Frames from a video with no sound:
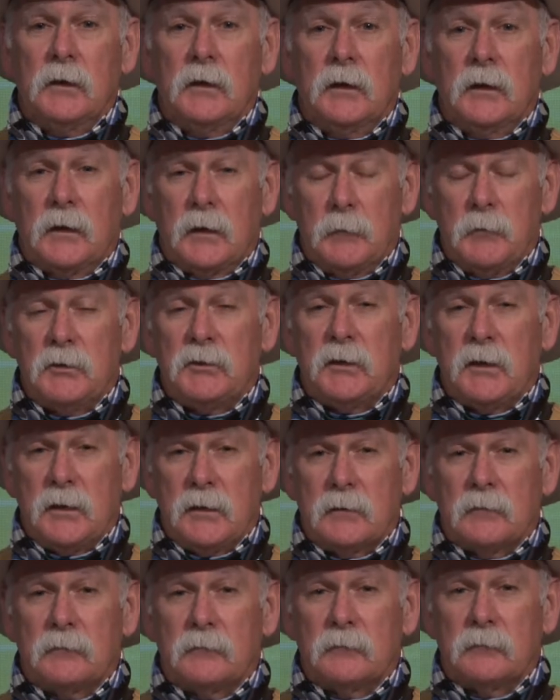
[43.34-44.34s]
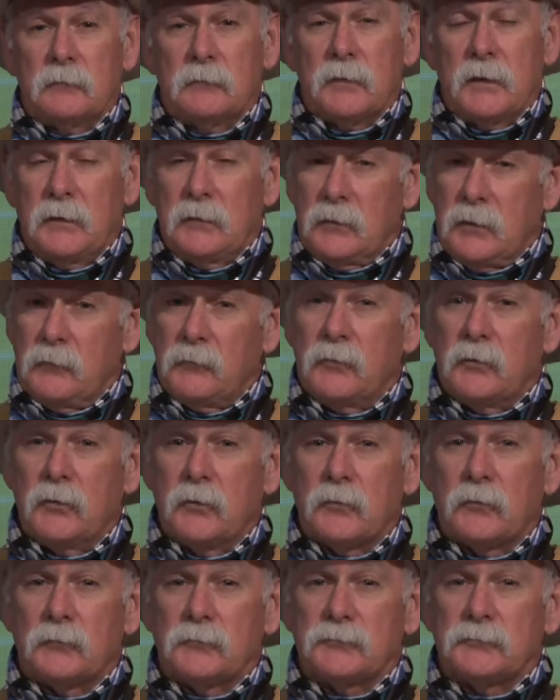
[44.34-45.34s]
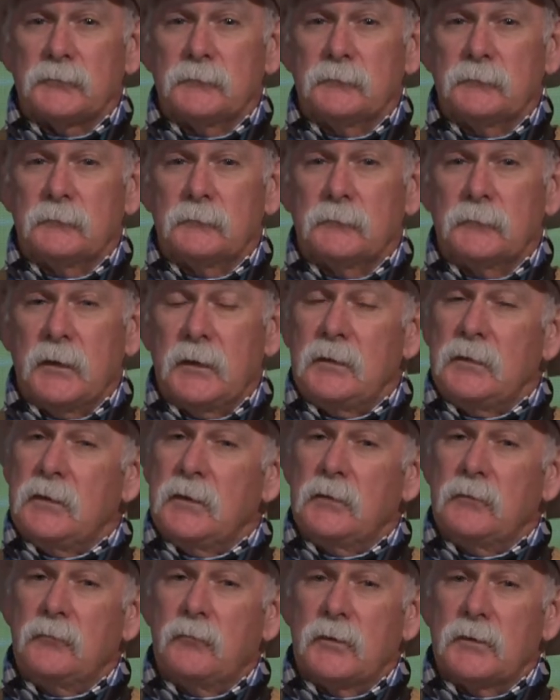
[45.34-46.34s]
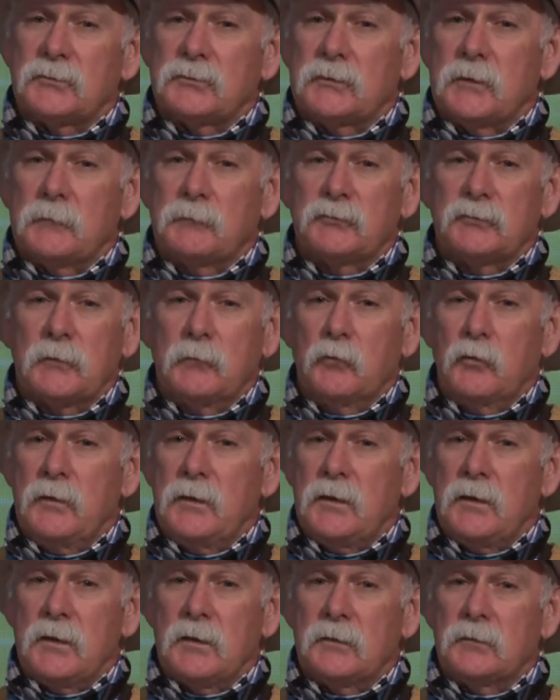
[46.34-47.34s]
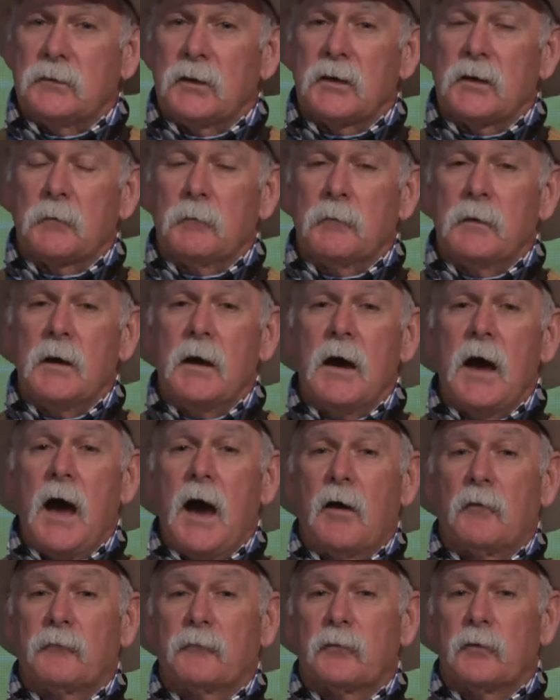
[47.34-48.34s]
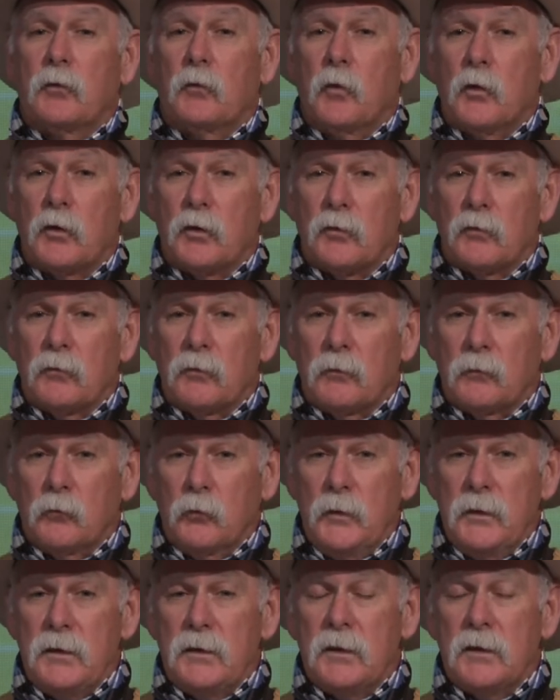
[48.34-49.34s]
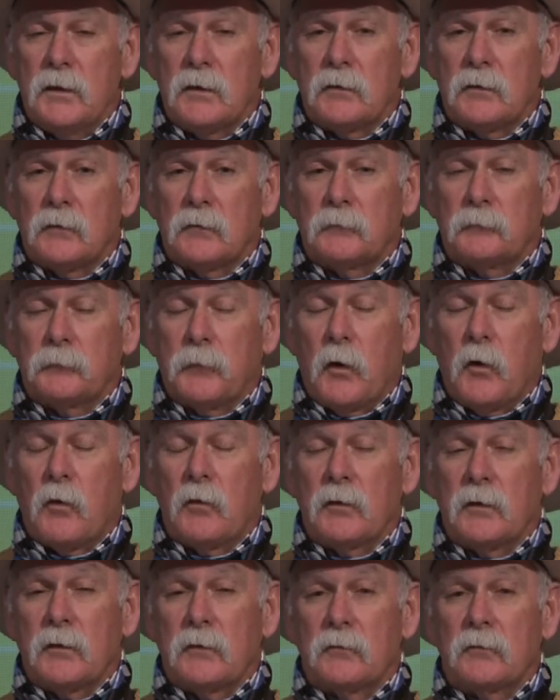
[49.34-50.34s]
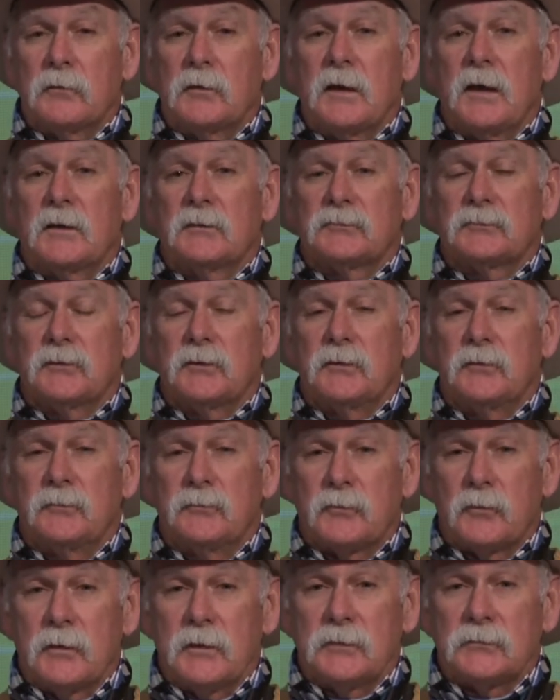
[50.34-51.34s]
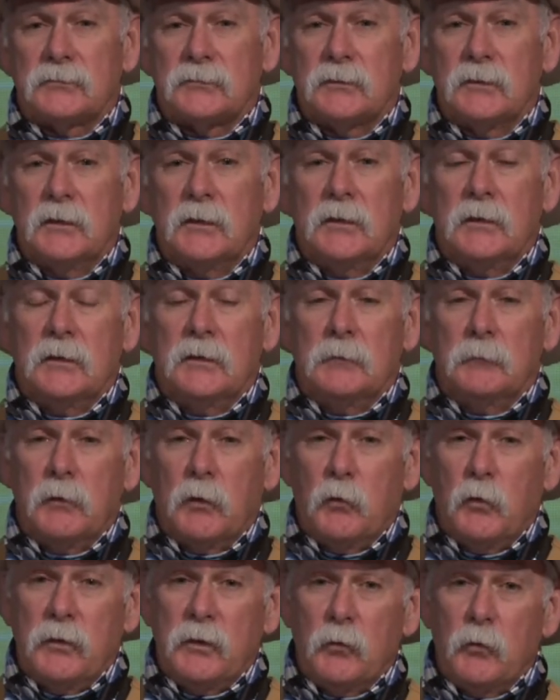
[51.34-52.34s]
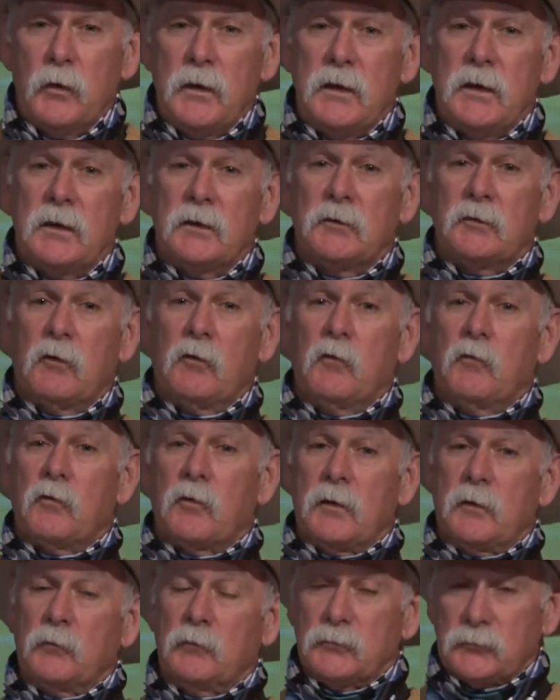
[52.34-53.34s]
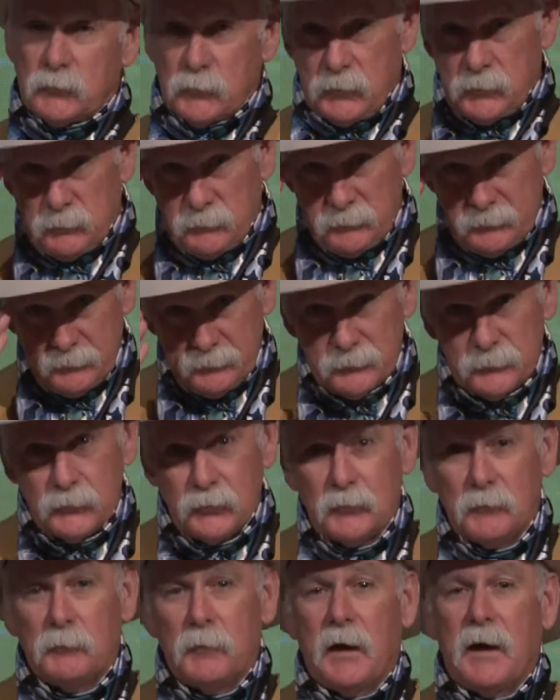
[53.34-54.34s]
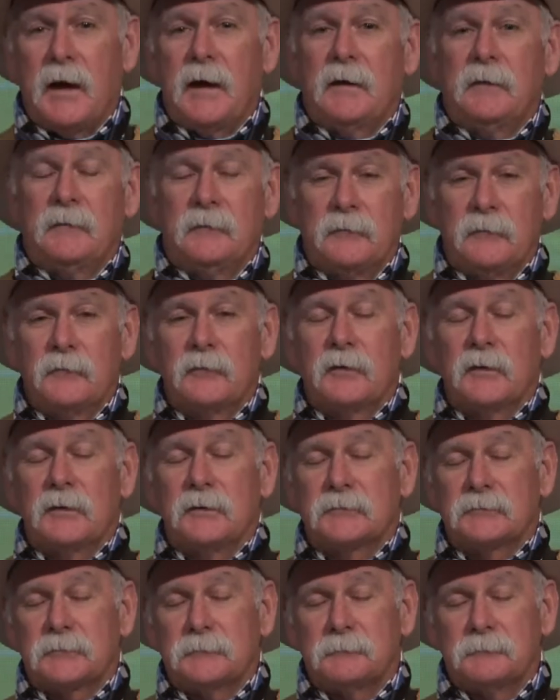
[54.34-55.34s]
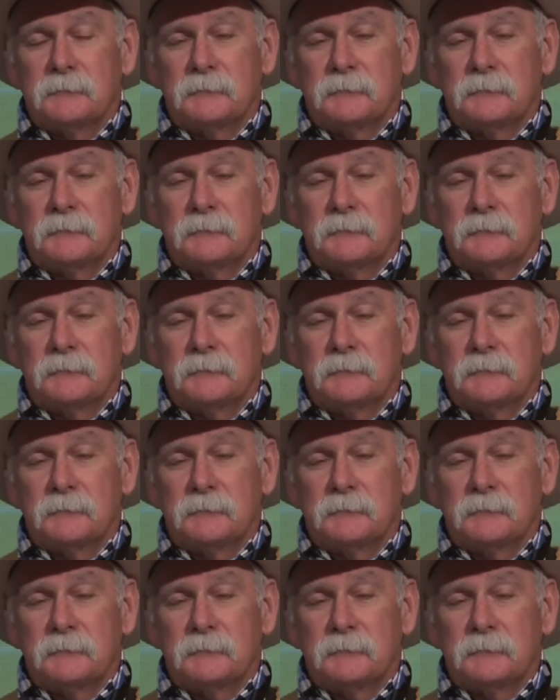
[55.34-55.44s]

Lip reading: And let me tell you, they loved the girls. They'd get dressed up some weekend, take them out for a whirl, a weekend, a party, and a dancing and drinks. But when the weekend's over, it was, well, goodbye and thanks.